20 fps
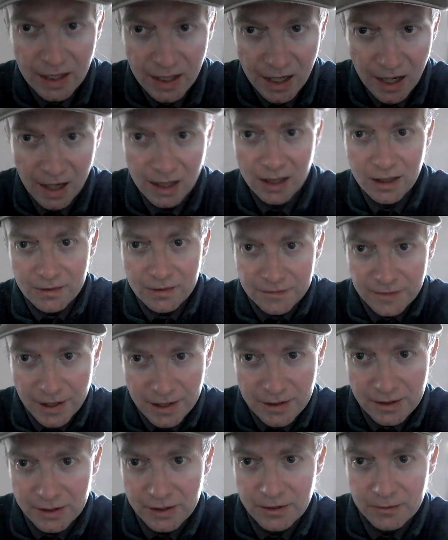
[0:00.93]
Hello
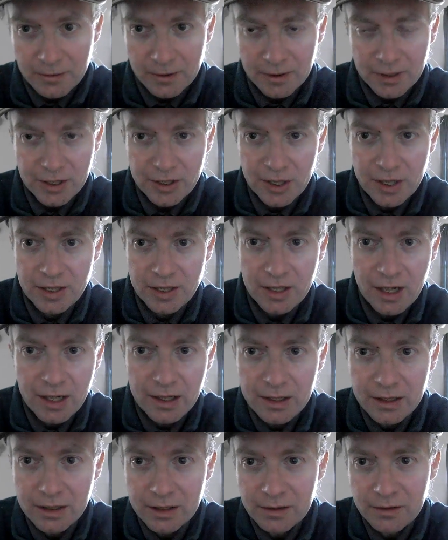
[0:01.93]
folks, well this is
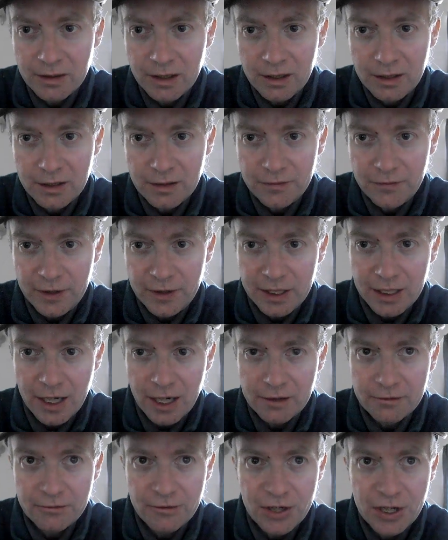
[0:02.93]
a
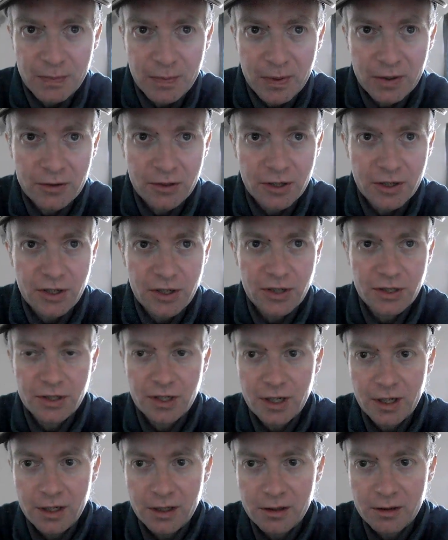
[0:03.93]
video response
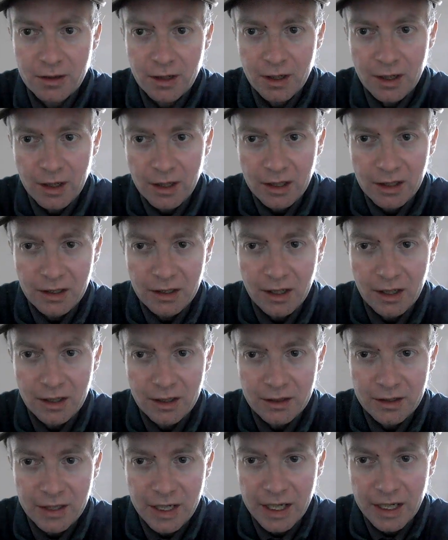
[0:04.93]
to
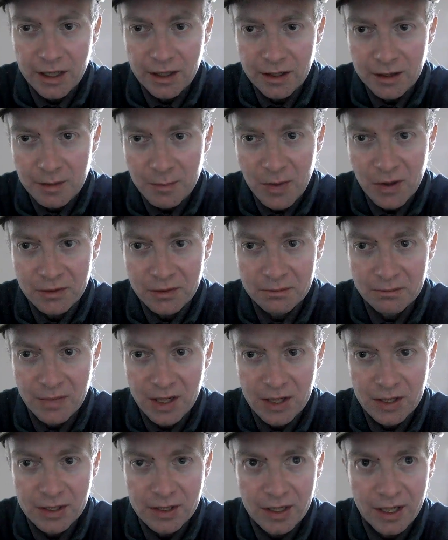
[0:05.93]
Nick the Modern
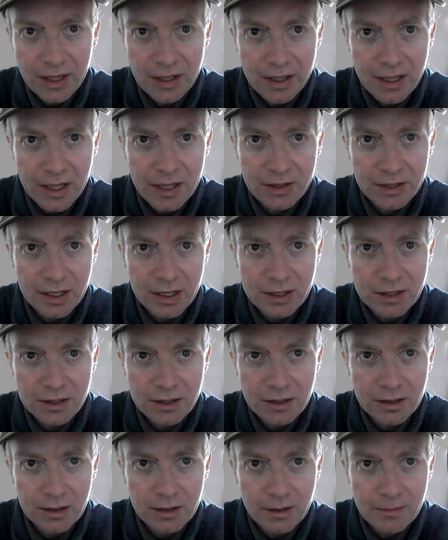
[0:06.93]
Mystic. He
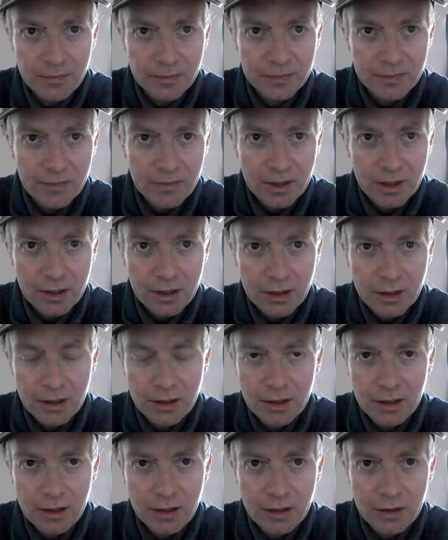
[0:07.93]
did
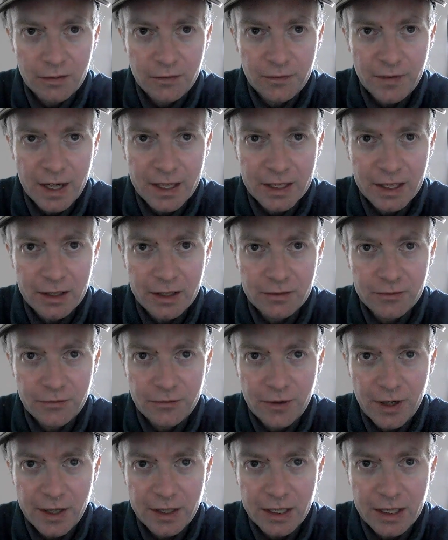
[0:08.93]
Fannie and
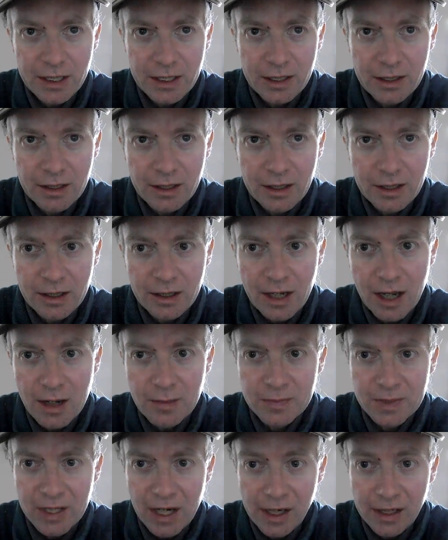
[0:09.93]
Freddie
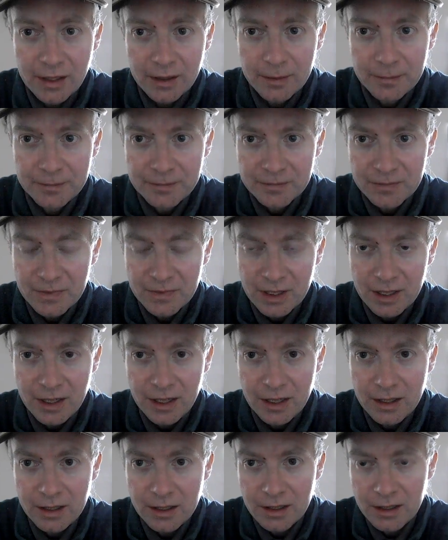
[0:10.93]
update,
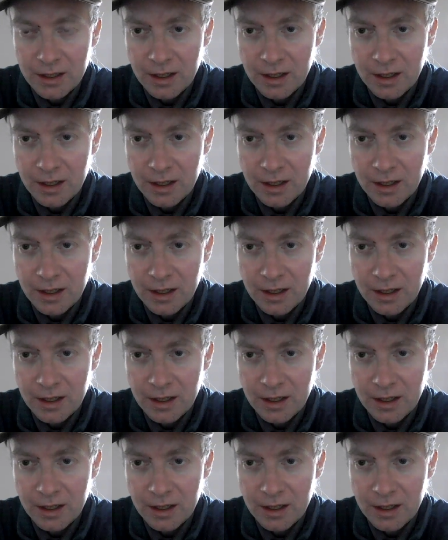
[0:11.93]
and